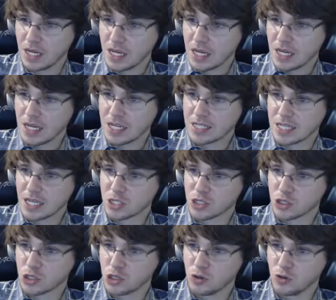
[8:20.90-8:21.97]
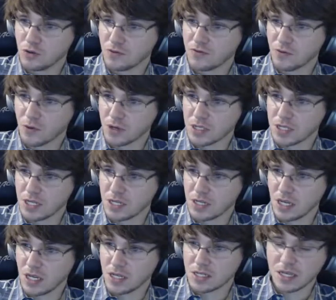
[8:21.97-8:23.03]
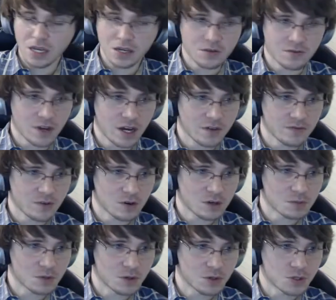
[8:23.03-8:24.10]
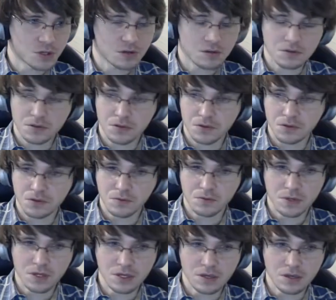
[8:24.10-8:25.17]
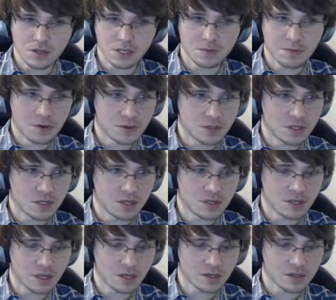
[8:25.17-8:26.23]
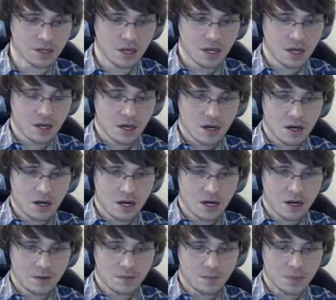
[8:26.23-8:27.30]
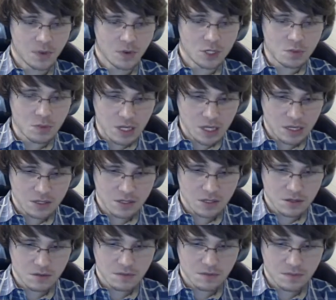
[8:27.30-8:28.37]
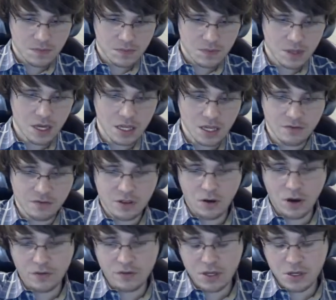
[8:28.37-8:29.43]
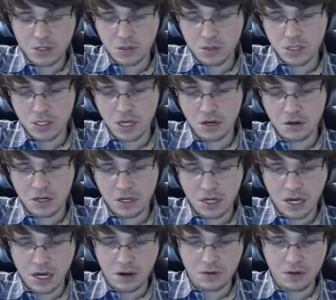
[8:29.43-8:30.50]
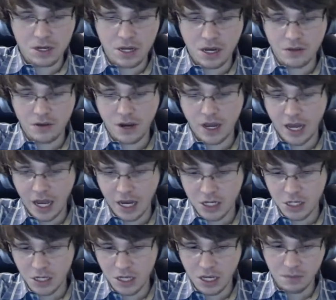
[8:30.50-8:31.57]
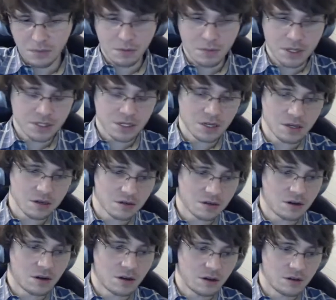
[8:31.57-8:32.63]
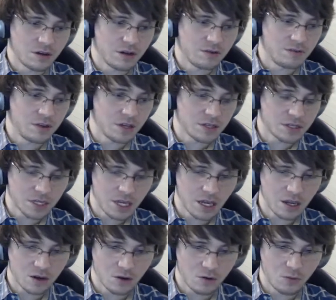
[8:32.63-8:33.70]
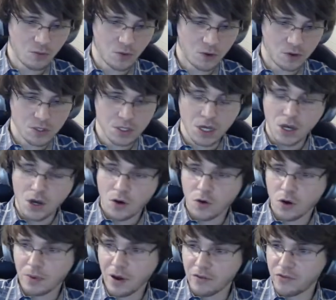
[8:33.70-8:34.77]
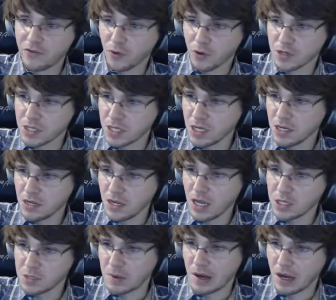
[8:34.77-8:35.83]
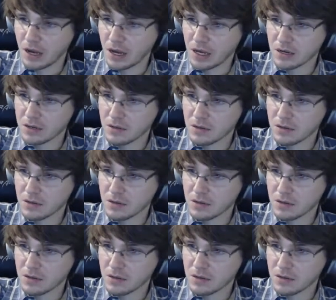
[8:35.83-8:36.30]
It takes 2 to 14 days after exposure to be exposed to these things, um, which means that even though everything's so scary now, and now they're actually implementing all of the staying home rules, we're about 14 days behind